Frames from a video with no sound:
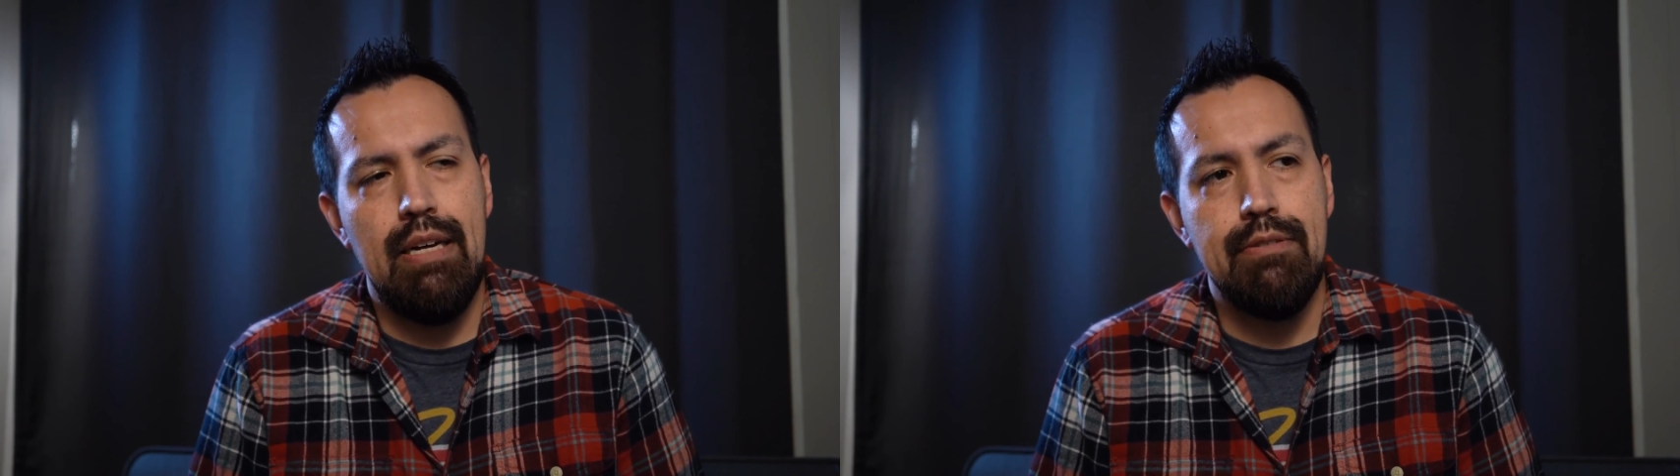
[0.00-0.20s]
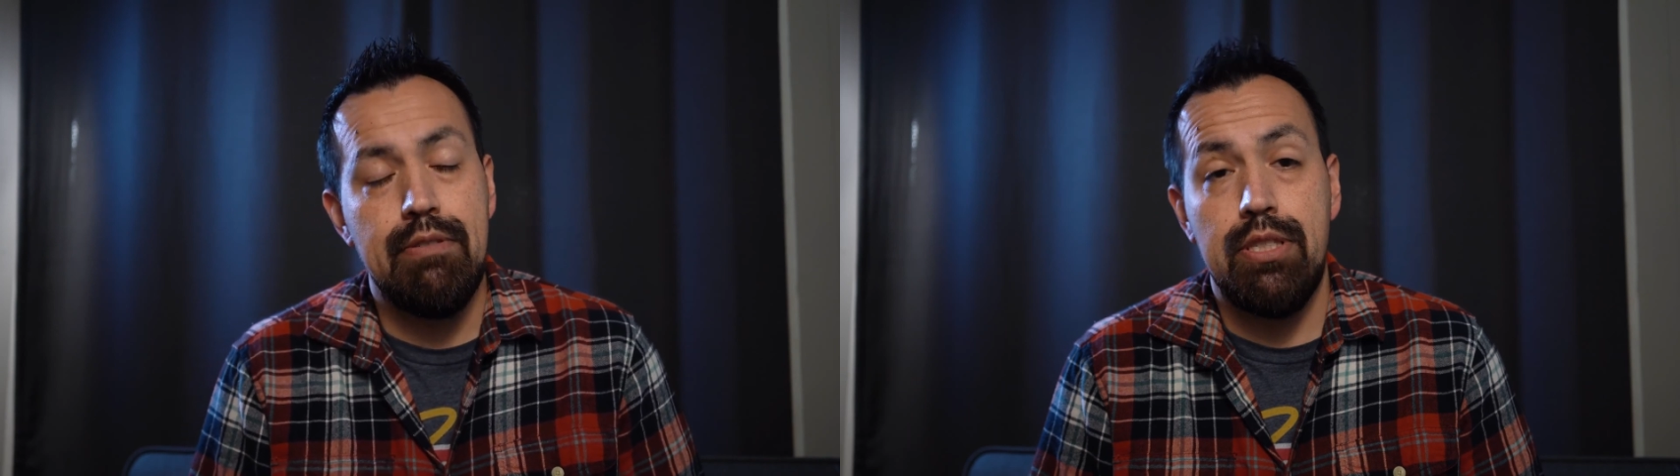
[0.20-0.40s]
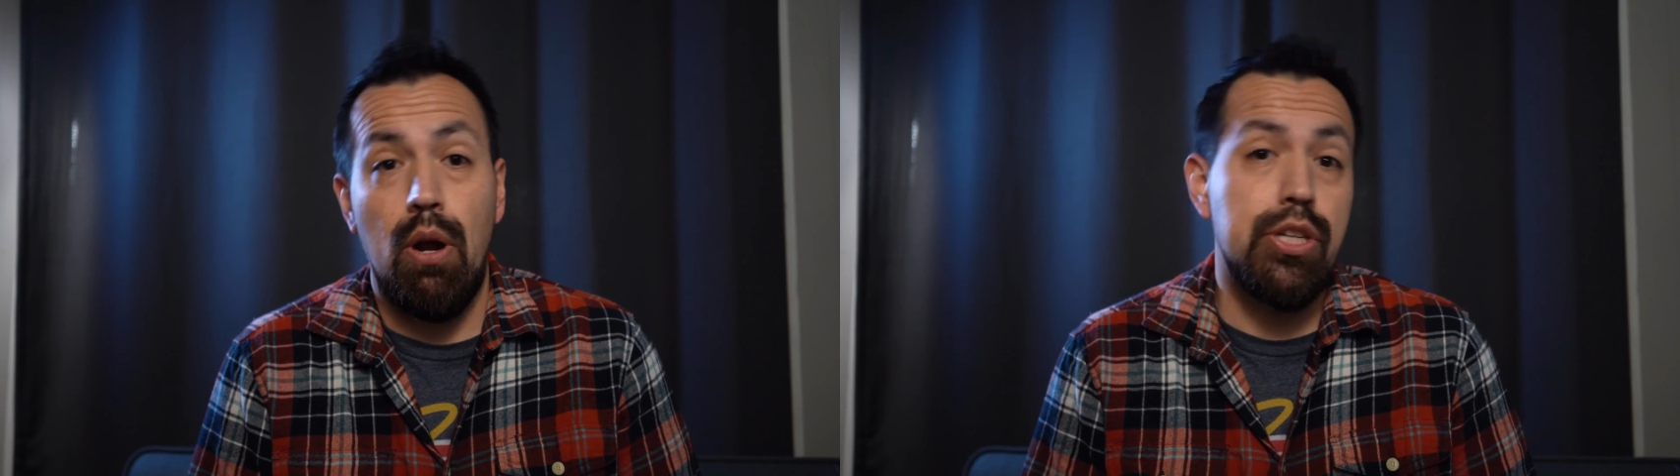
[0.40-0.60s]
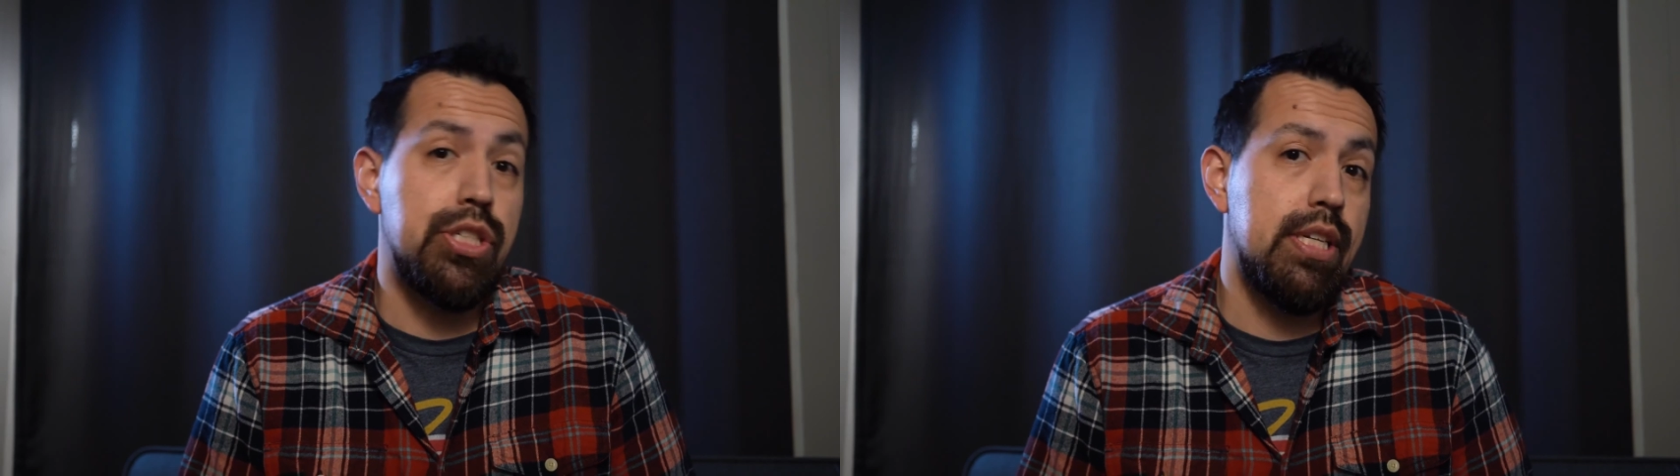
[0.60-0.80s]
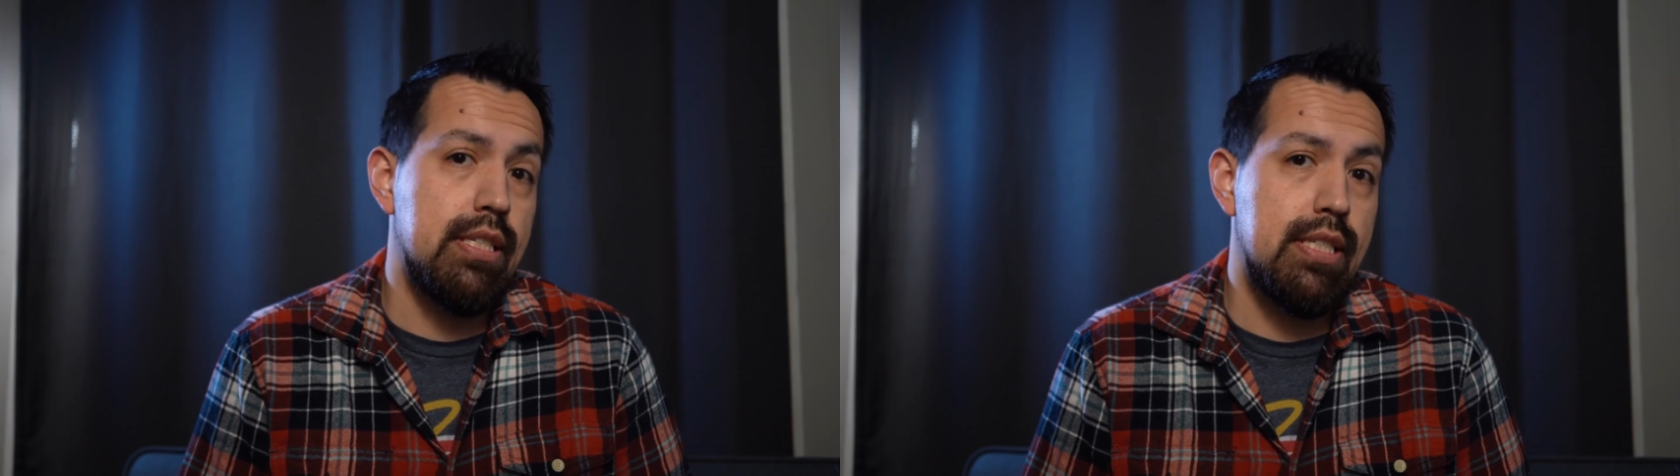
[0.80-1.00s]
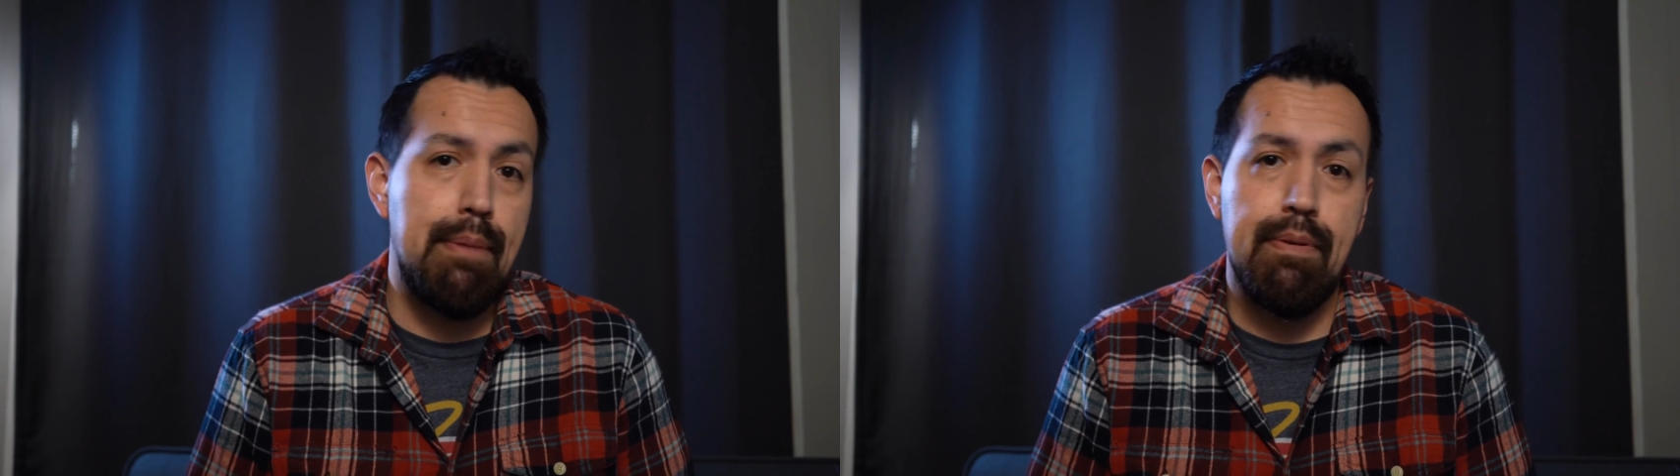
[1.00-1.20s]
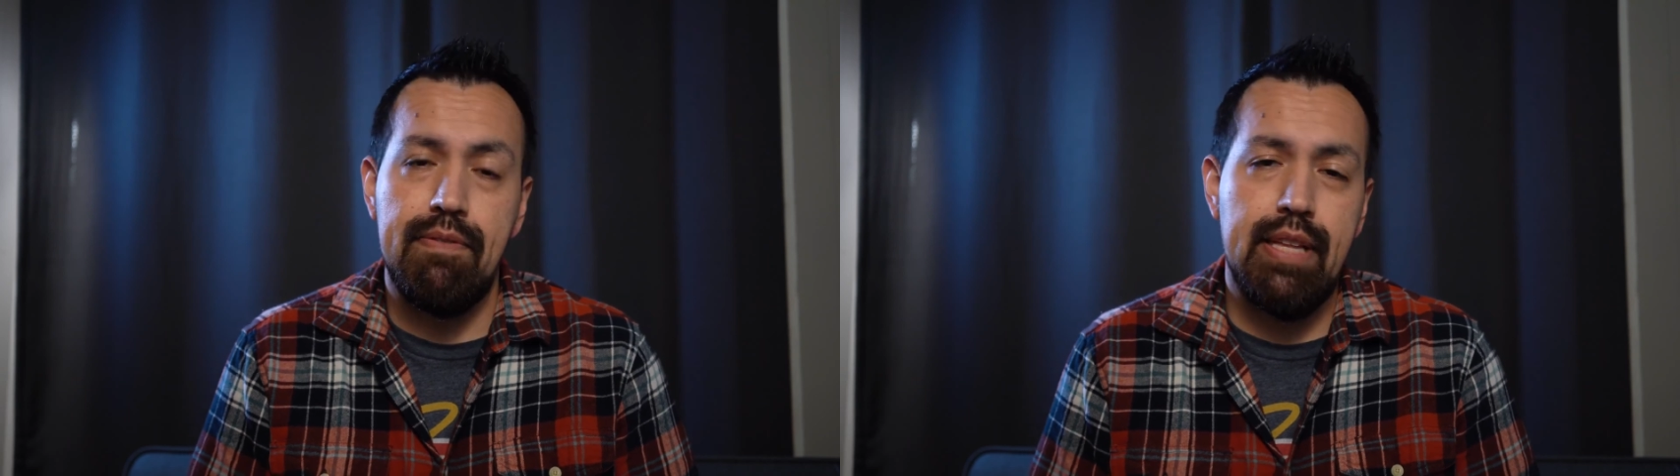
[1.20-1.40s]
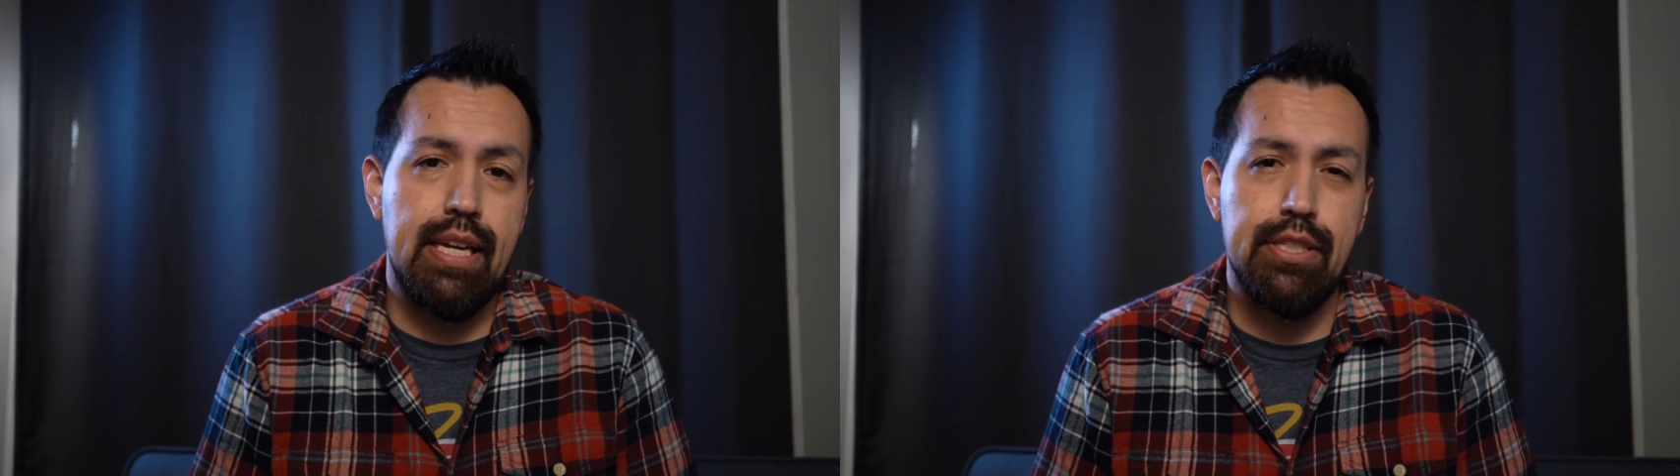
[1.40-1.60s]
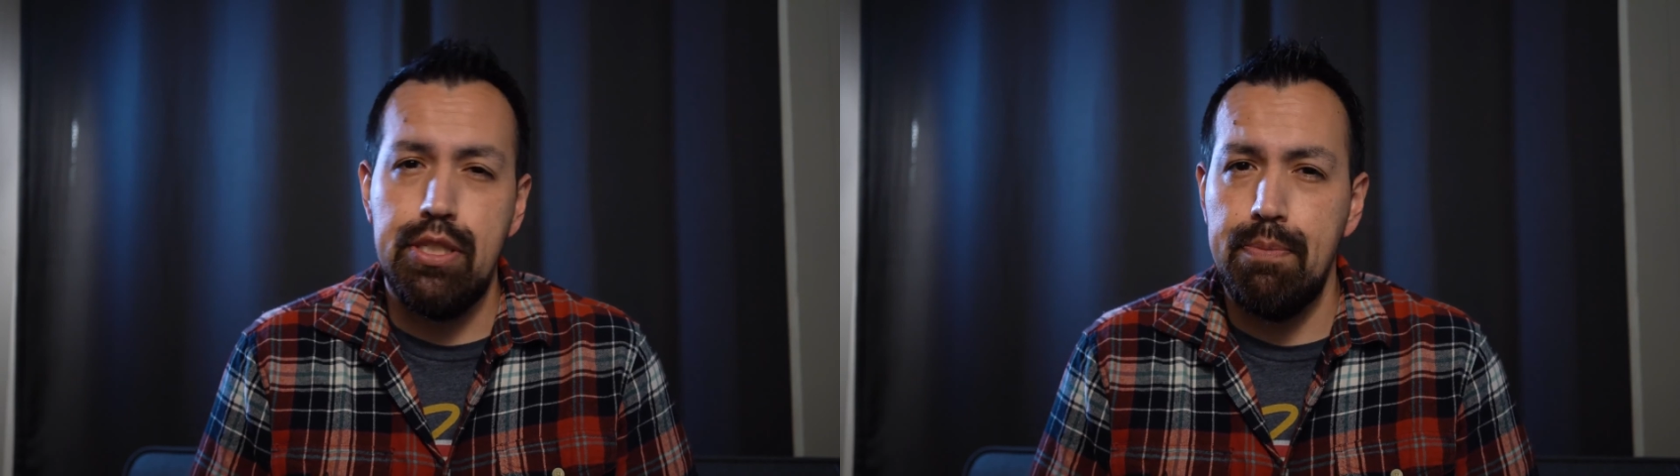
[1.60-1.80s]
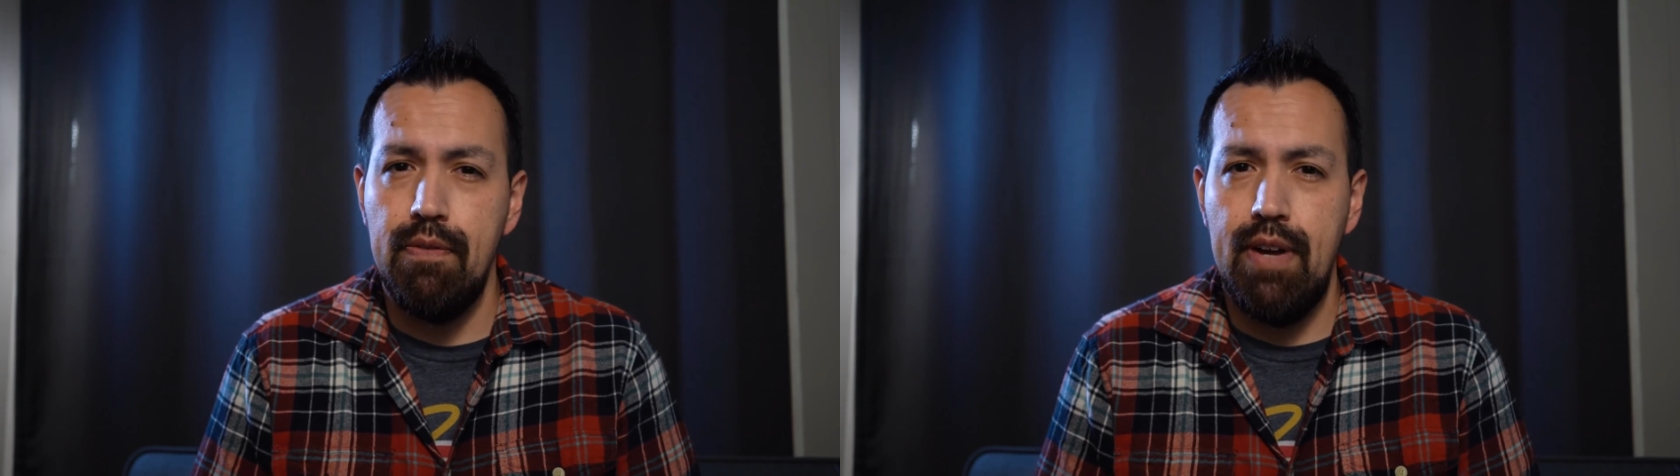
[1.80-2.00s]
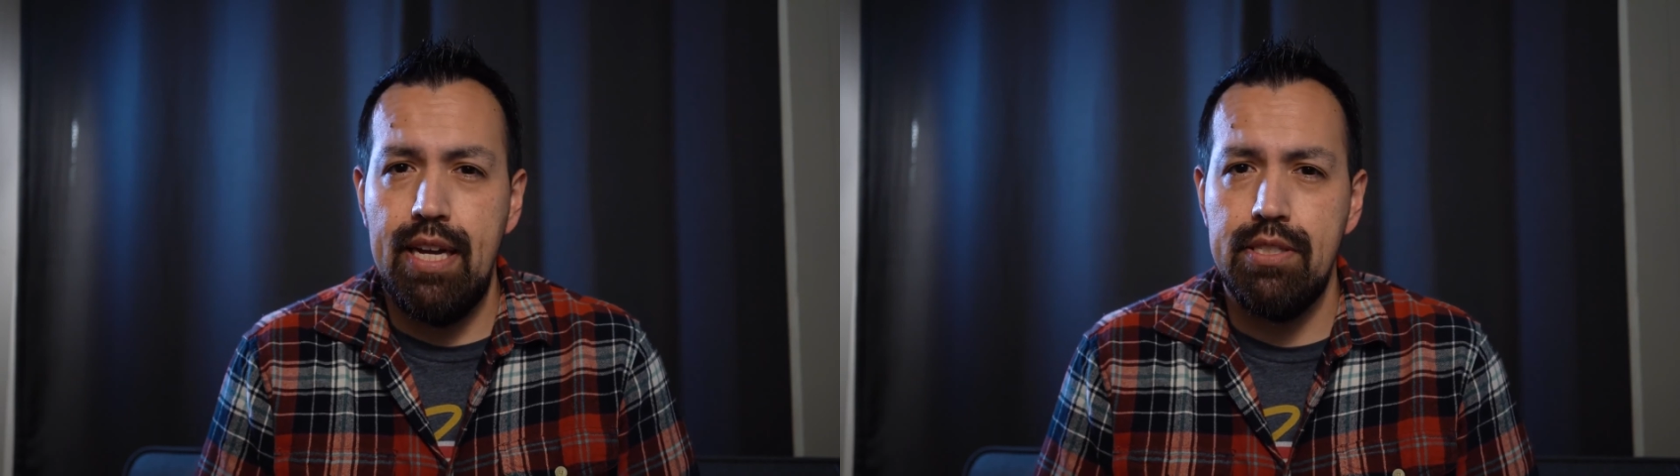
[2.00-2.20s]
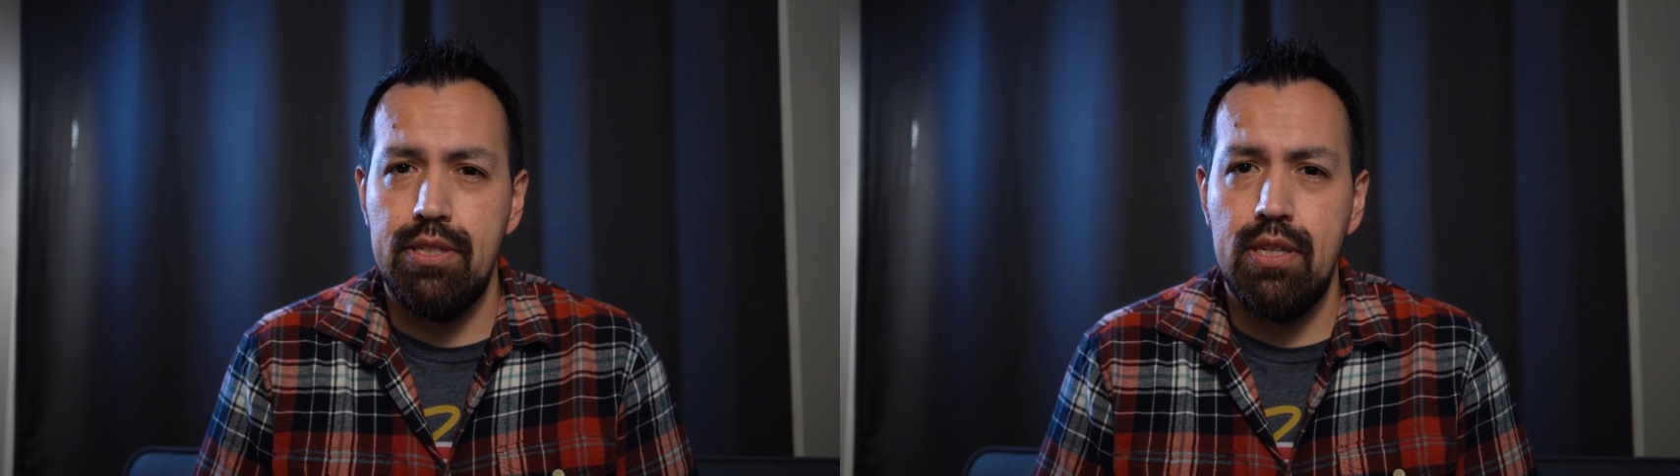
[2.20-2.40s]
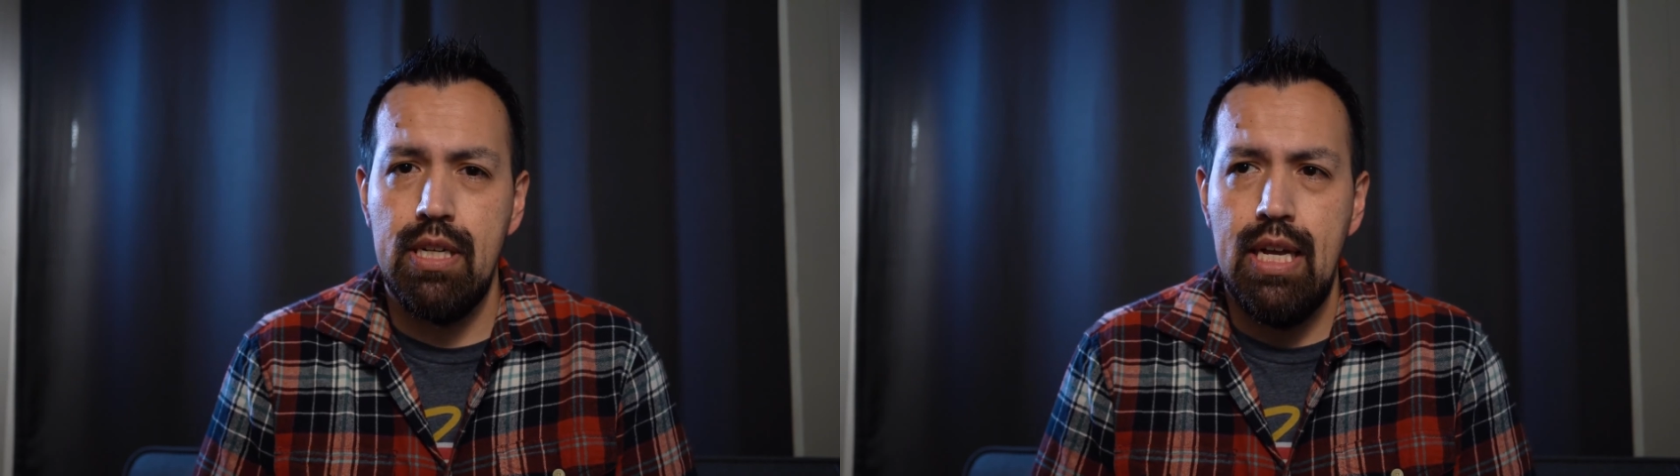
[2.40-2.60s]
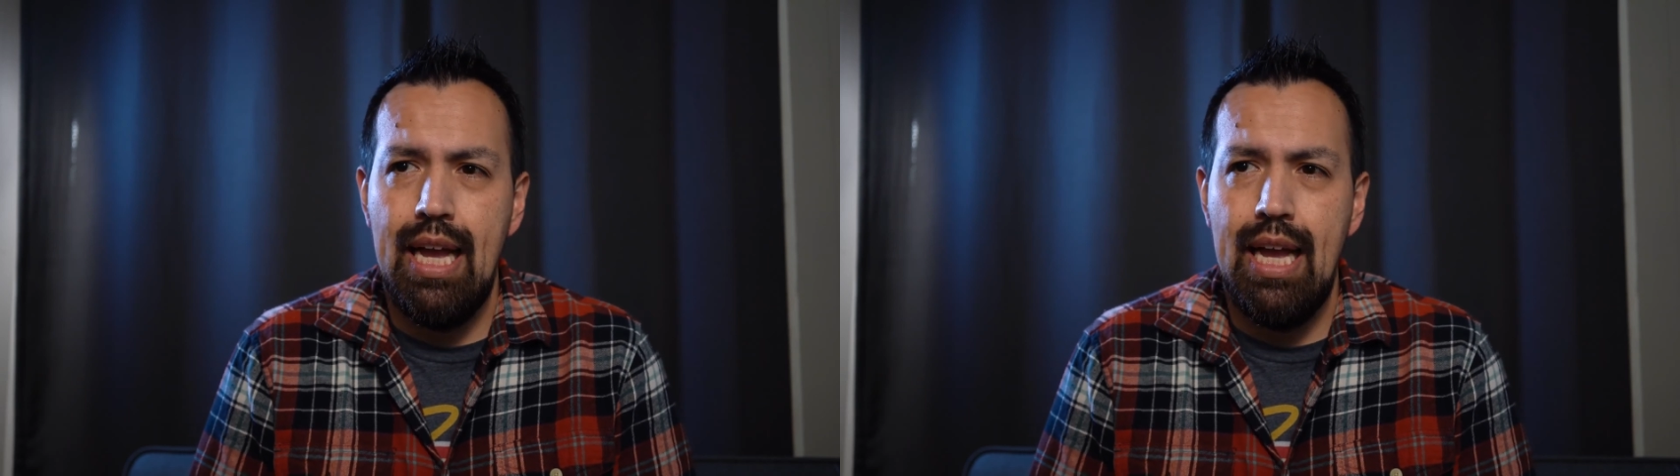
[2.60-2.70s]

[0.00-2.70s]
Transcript: sergeant type of thing, supervisor,